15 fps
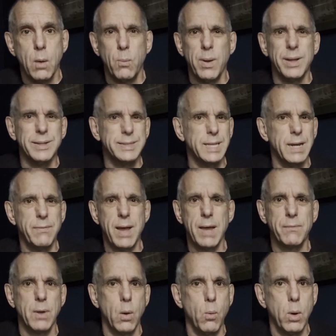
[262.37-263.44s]
well, instead of
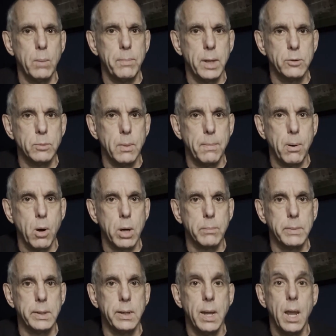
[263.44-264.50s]
having a one-bedroom
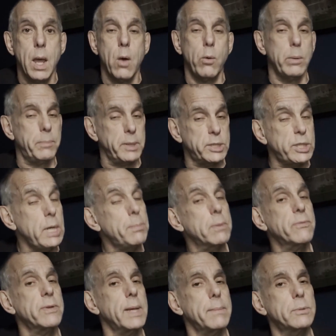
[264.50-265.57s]
apartment, it would be cheaper
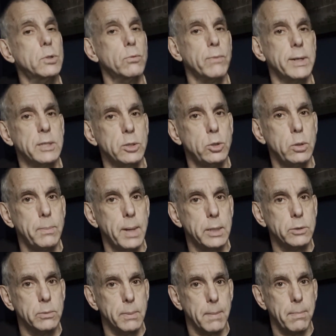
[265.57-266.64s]
for them to rent a
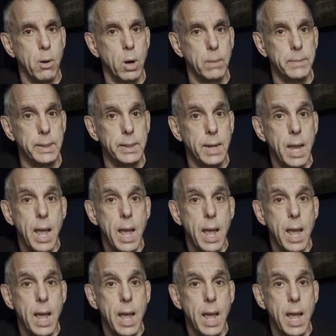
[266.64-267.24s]
two-bedroom apartment,